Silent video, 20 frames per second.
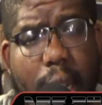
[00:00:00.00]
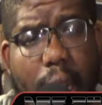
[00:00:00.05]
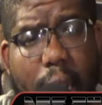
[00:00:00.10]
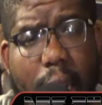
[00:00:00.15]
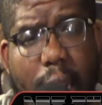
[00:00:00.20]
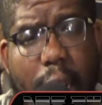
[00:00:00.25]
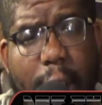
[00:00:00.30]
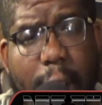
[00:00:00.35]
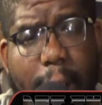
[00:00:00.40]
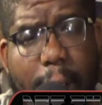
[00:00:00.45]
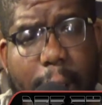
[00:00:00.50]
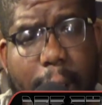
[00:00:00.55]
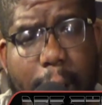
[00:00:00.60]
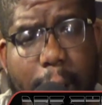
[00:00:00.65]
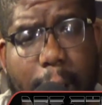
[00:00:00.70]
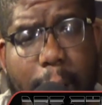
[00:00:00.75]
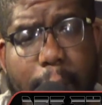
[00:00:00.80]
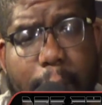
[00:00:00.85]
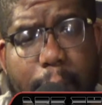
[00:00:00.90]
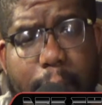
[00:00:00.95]
uh
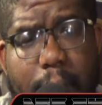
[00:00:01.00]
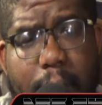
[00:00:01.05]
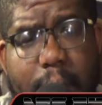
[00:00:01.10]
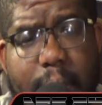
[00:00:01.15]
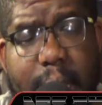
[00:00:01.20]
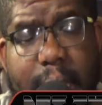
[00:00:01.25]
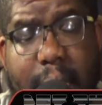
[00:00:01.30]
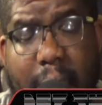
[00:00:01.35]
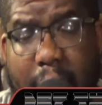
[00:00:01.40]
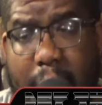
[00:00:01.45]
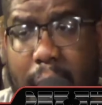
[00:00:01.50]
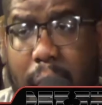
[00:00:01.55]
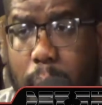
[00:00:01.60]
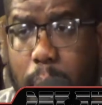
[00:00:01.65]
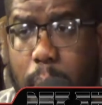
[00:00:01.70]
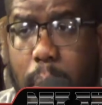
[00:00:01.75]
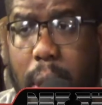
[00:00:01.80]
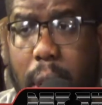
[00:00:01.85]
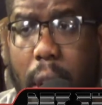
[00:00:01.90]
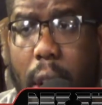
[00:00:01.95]

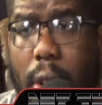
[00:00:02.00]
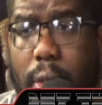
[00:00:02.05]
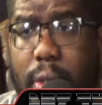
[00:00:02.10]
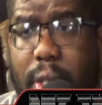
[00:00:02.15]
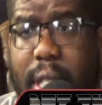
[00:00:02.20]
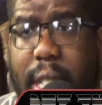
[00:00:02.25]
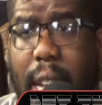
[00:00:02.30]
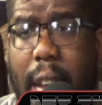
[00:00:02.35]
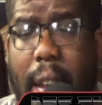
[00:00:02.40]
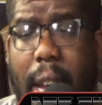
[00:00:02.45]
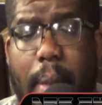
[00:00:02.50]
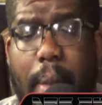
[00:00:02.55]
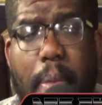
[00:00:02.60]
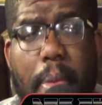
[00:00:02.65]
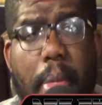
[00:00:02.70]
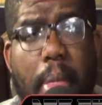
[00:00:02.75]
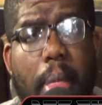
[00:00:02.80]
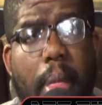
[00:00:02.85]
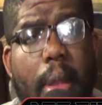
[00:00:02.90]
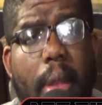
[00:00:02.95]
standing with Offset,
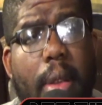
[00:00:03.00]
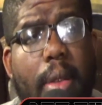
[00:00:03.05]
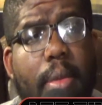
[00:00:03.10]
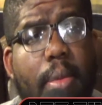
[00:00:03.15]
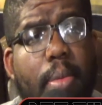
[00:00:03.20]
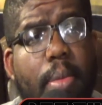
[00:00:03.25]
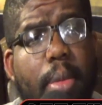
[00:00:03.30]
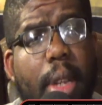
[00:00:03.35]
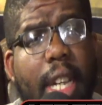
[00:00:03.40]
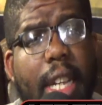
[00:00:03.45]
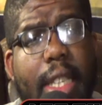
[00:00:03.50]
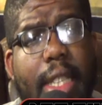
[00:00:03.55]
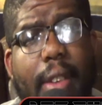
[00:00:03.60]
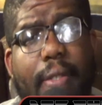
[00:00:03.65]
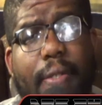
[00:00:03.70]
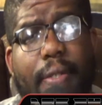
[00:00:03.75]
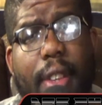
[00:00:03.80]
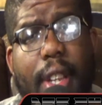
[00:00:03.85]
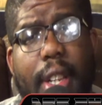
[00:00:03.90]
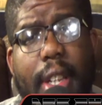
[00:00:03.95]
because I
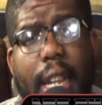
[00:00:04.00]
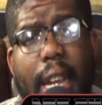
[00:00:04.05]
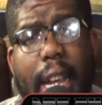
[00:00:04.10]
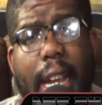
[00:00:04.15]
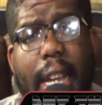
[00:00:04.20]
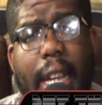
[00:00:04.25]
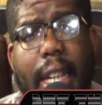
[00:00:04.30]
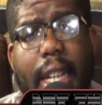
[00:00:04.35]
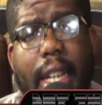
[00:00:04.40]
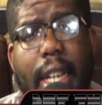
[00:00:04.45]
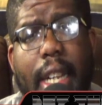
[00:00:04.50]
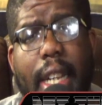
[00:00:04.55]
feel like